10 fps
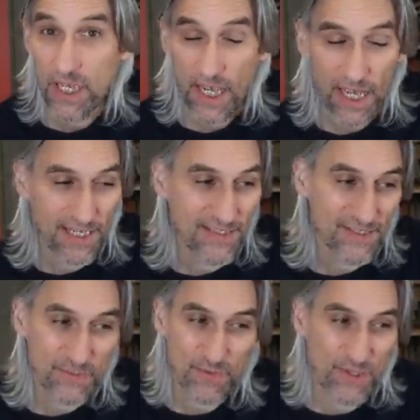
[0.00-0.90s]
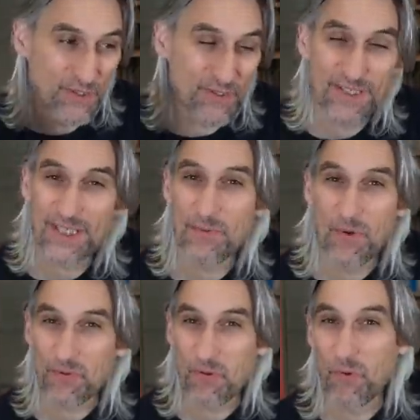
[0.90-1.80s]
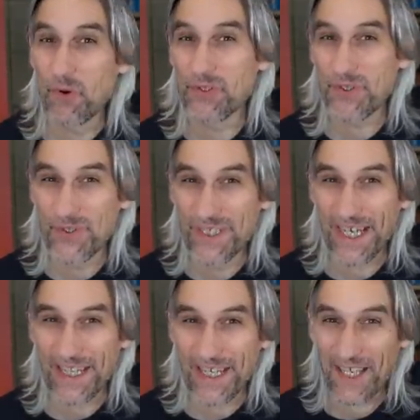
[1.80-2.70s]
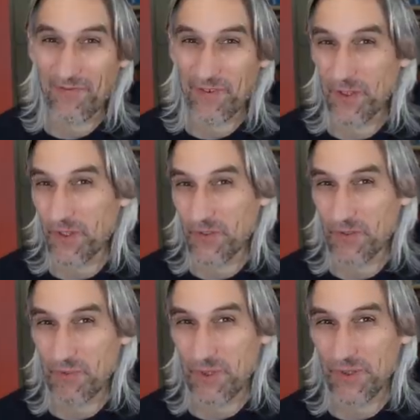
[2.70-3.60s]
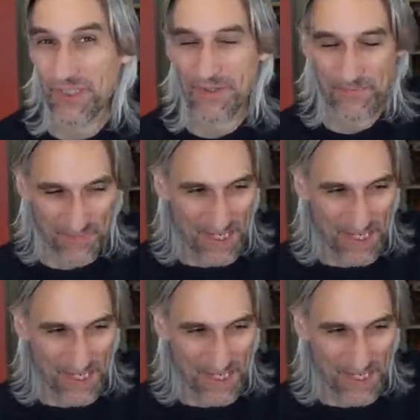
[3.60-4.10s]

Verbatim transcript: And, well, you can see what rewards you can get there for your contributions.